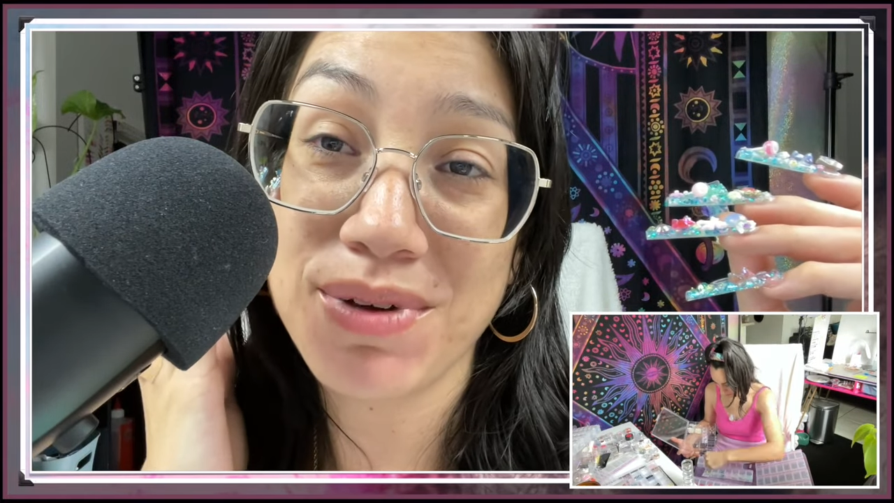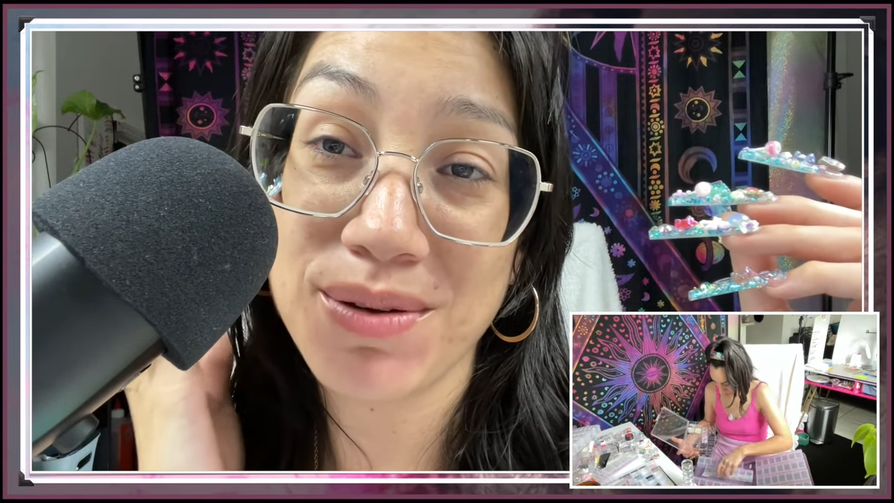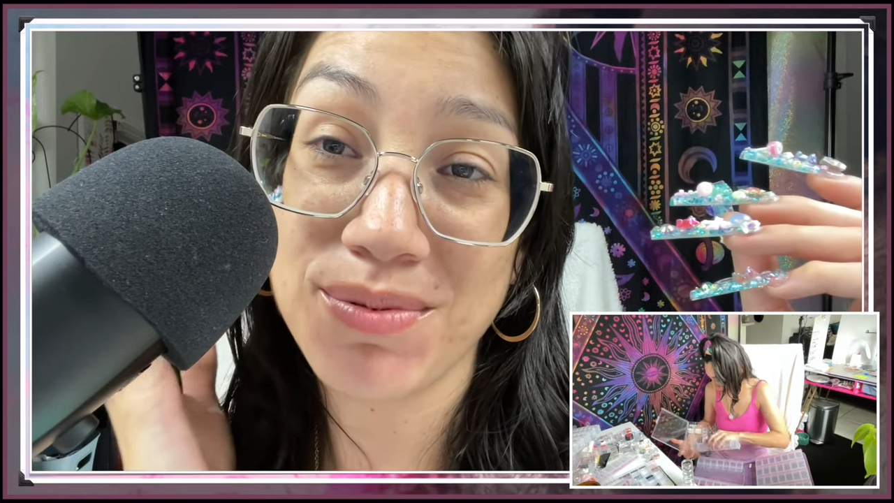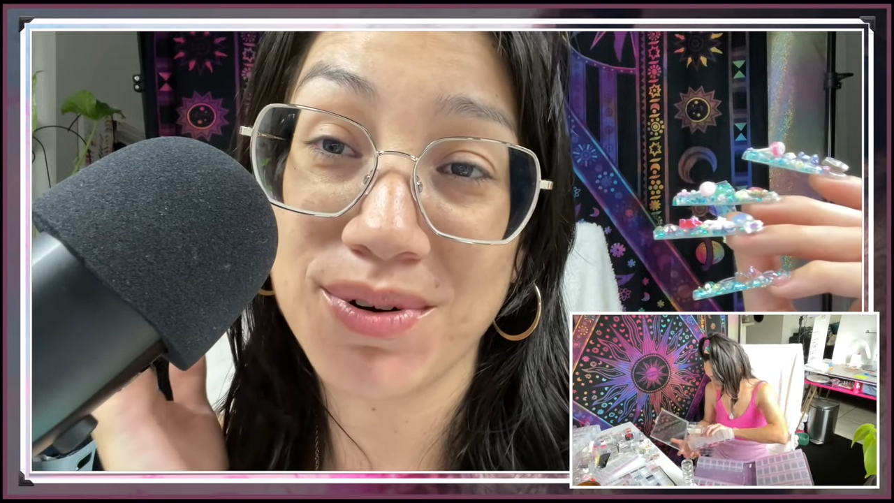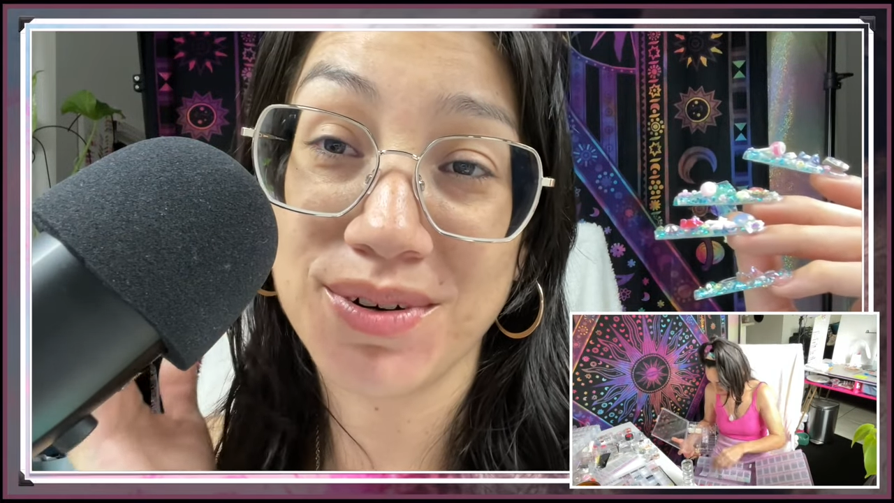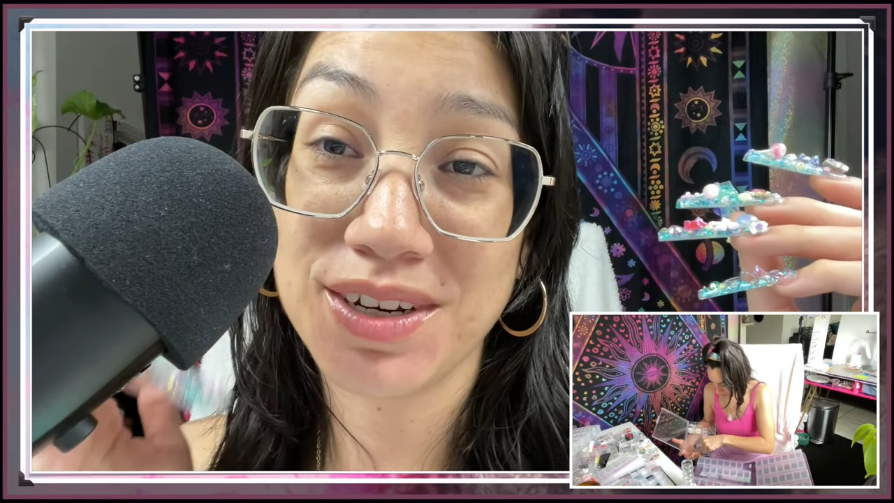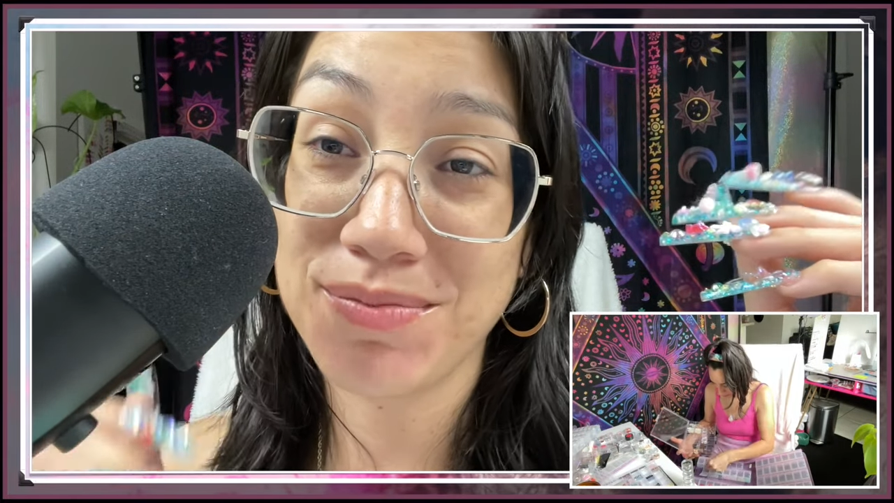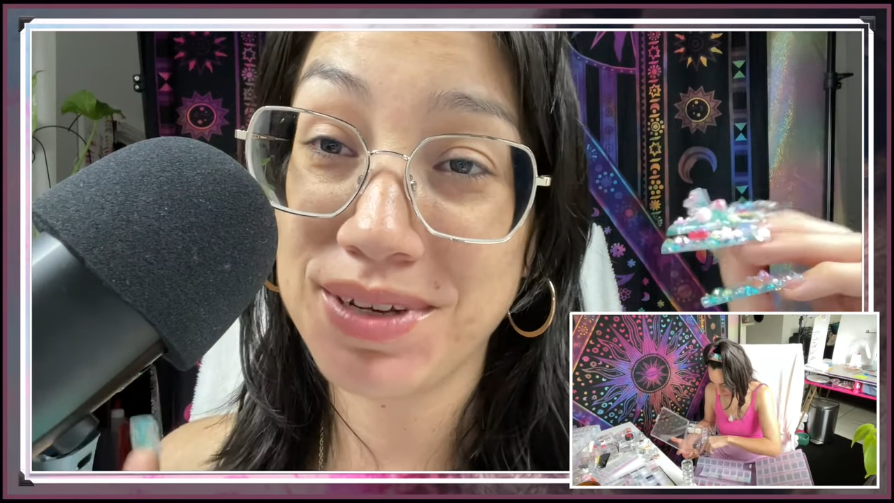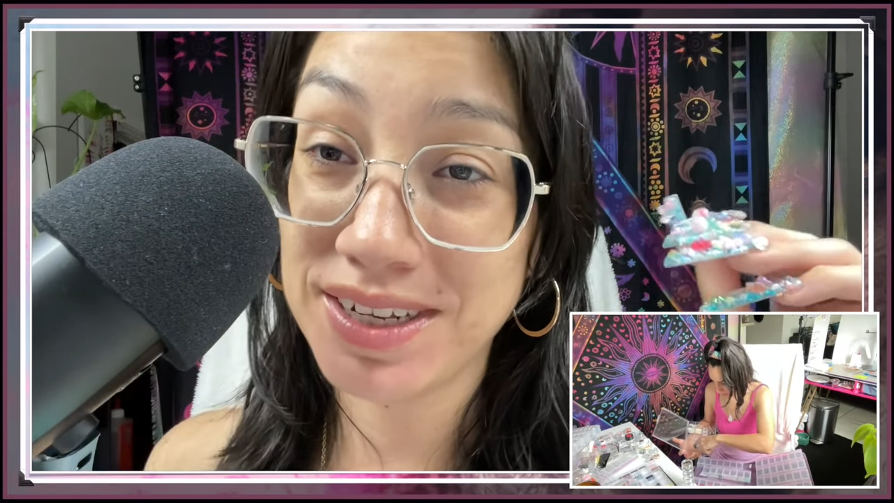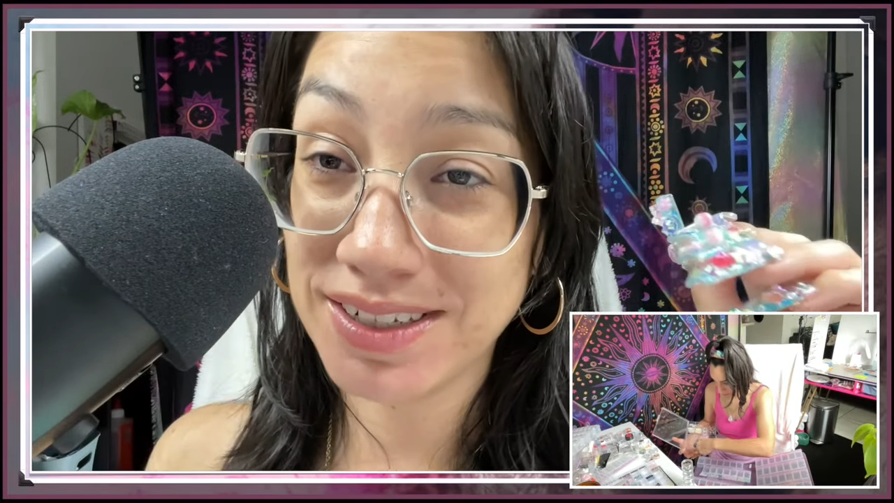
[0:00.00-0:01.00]

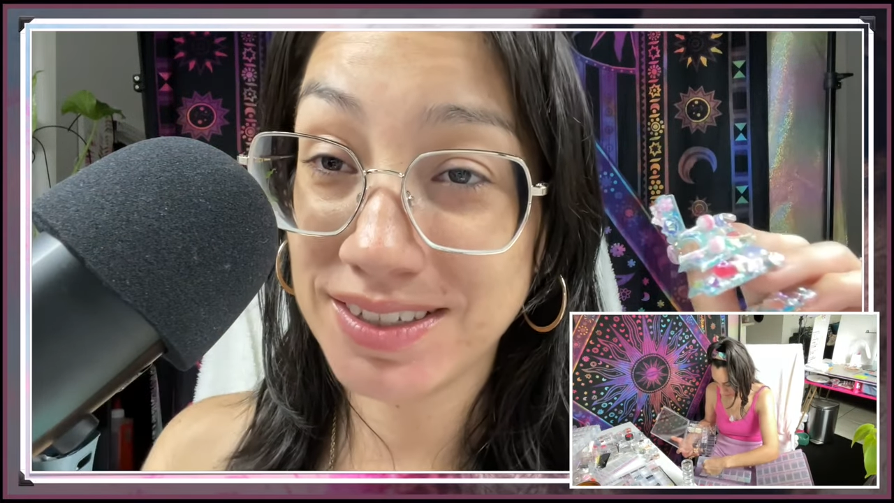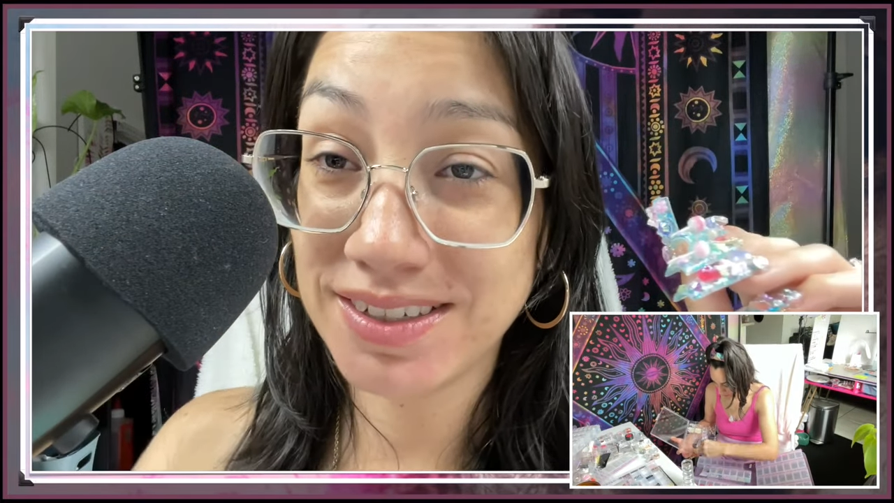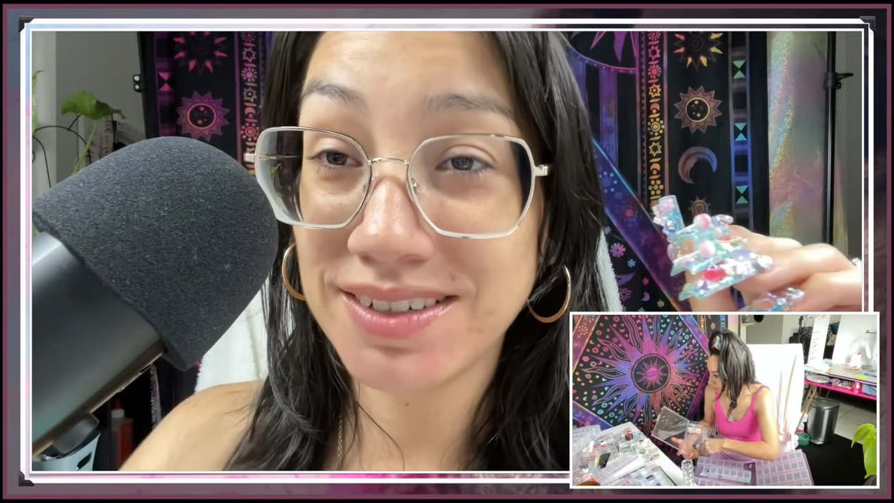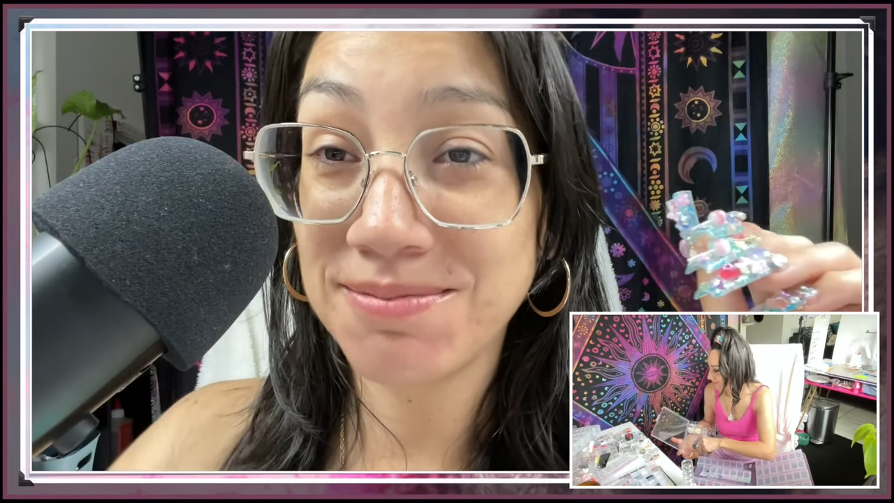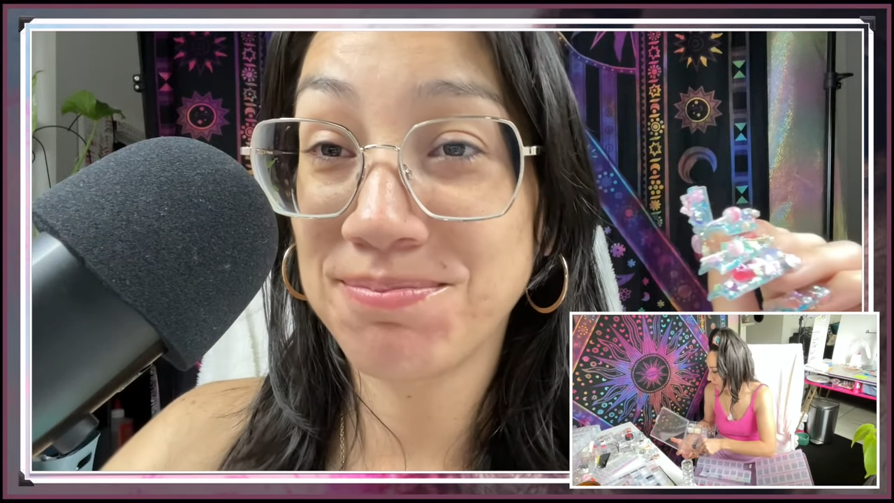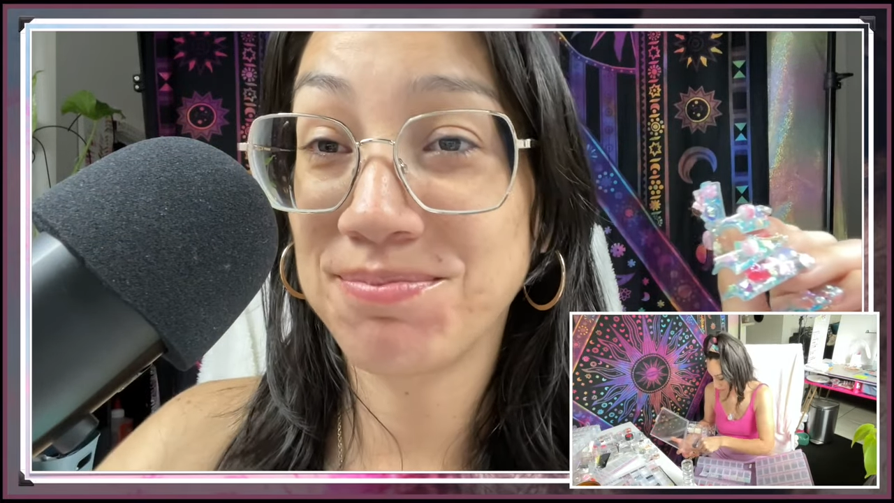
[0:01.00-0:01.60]
pepperoni pizza